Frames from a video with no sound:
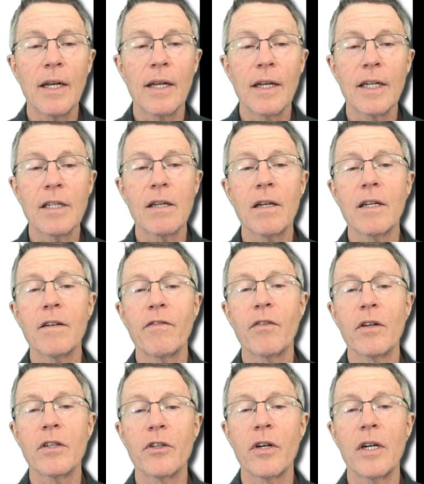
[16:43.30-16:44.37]
he's looking for
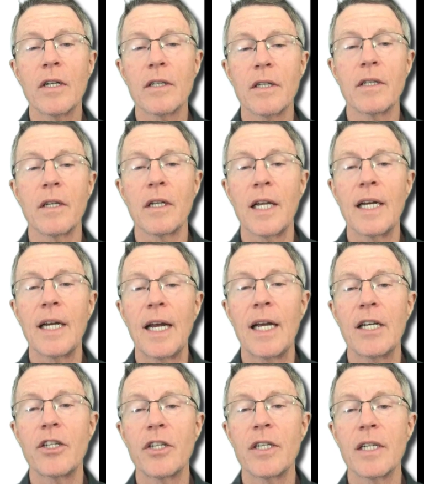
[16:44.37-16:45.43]
a drug to delay
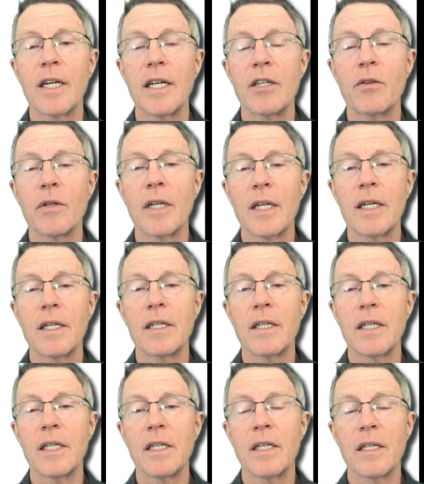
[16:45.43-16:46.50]
aging and age-related
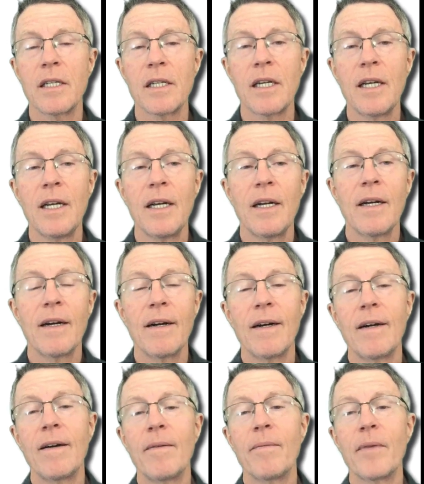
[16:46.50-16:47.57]
diseases.
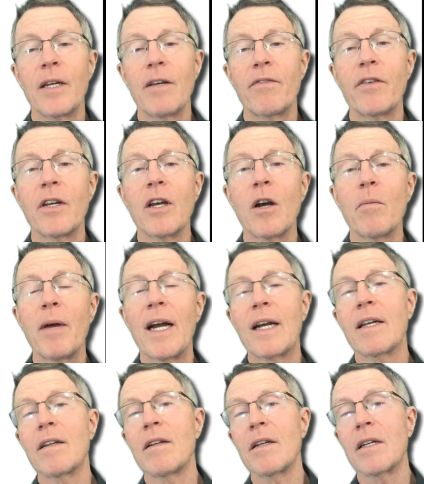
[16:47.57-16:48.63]
Um, if you go back
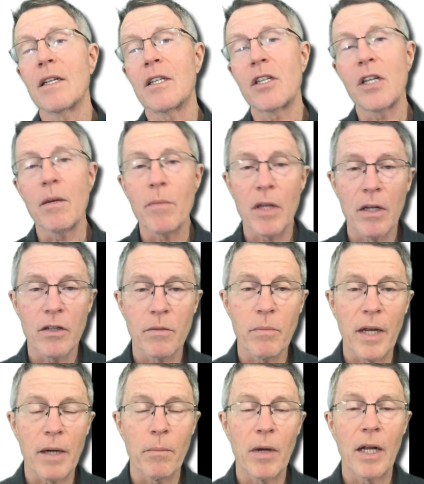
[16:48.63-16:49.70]
and look at some of those
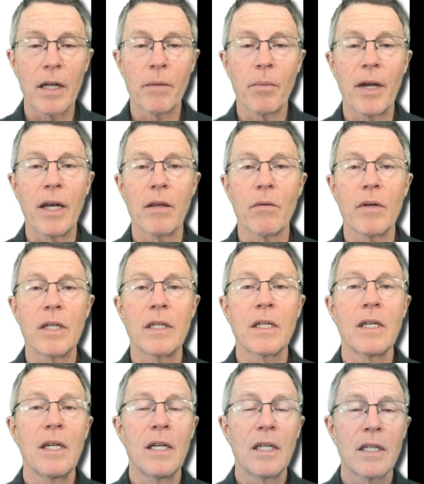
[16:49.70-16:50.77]
metabolic pathways,
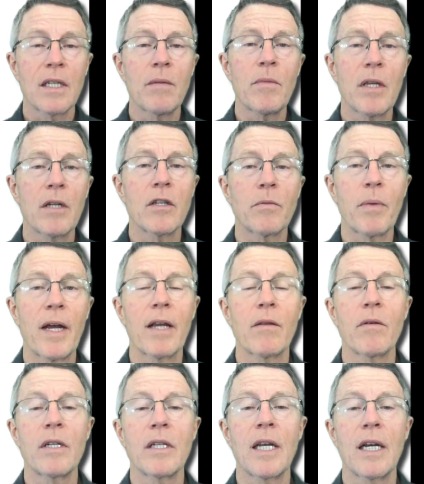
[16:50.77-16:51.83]
some of those
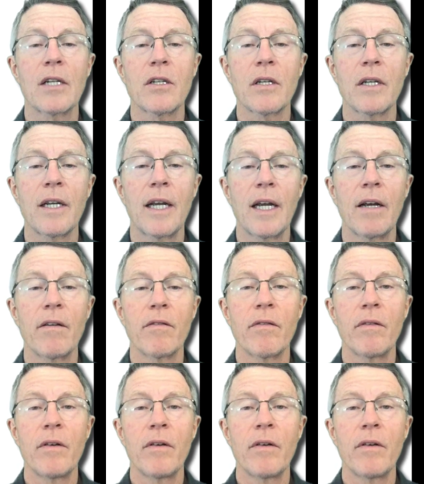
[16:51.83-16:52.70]
pathways actually have